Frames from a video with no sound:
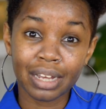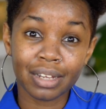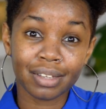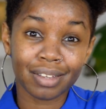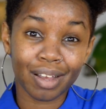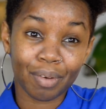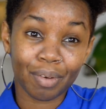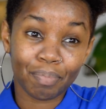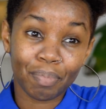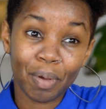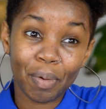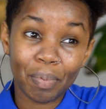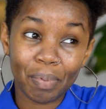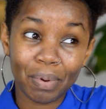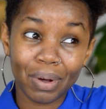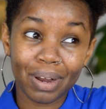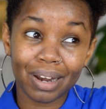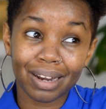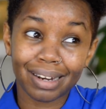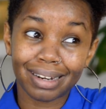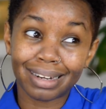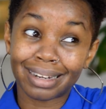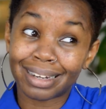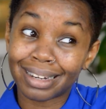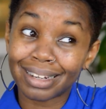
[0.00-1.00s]
Some
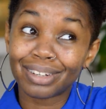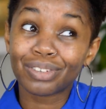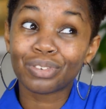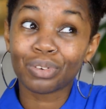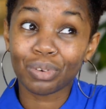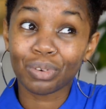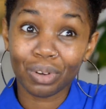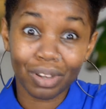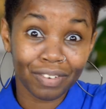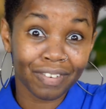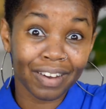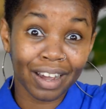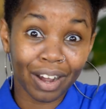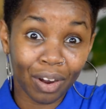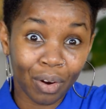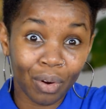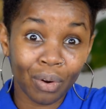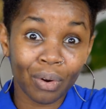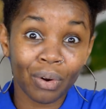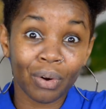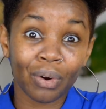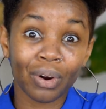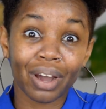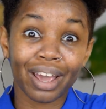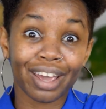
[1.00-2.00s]
people need to even
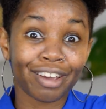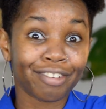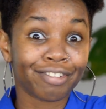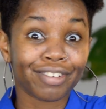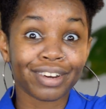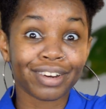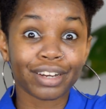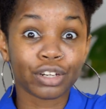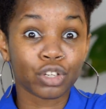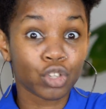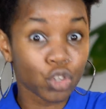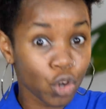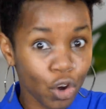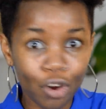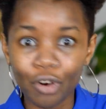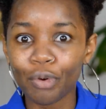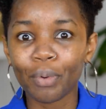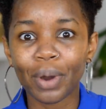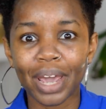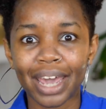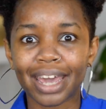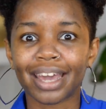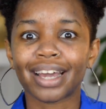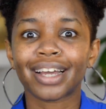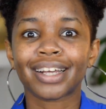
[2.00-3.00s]
go every 2
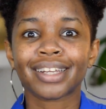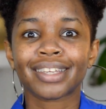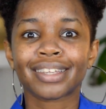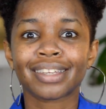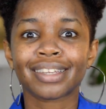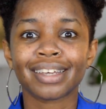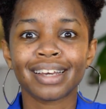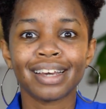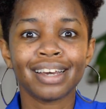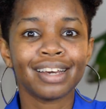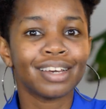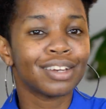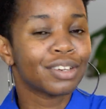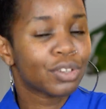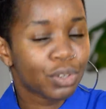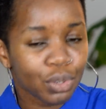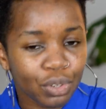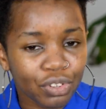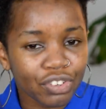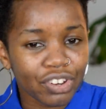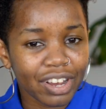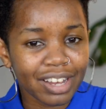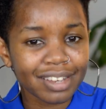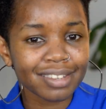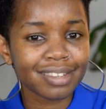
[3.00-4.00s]
weeks
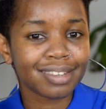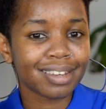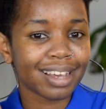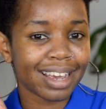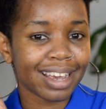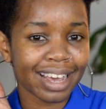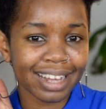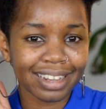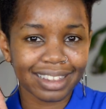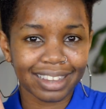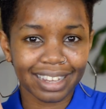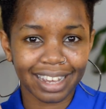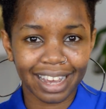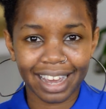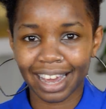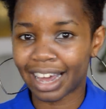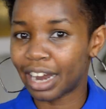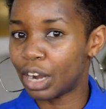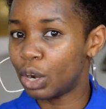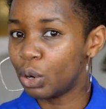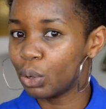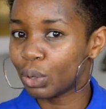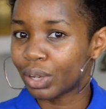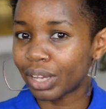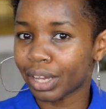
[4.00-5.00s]
to just get the
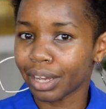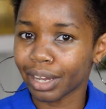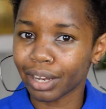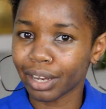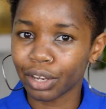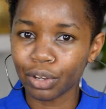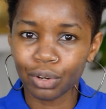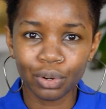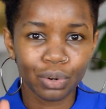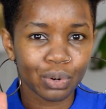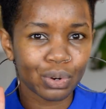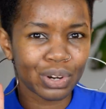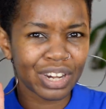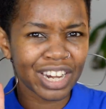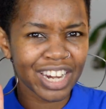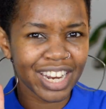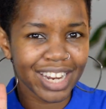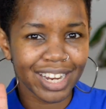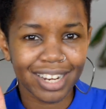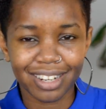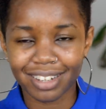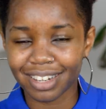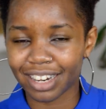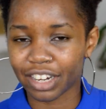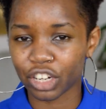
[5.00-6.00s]
hair looking, you know,
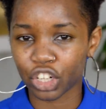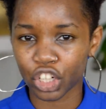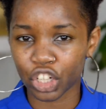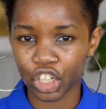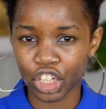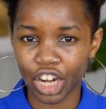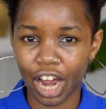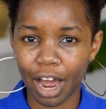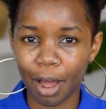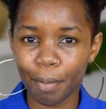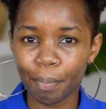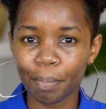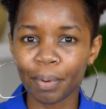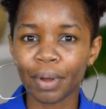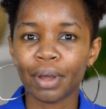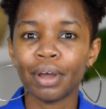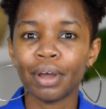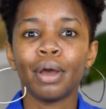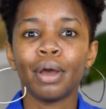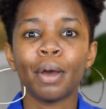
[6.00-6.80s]
neat and sharp.